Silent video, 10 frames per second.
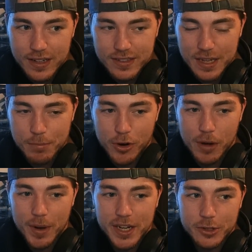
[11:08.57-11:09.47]
It's like, bro,
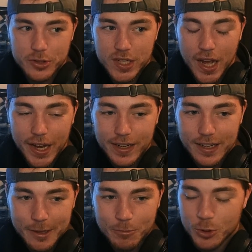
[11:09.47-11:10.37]
I'm on your side.
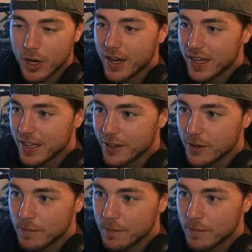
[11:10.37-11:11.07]
Like, I'm trying here.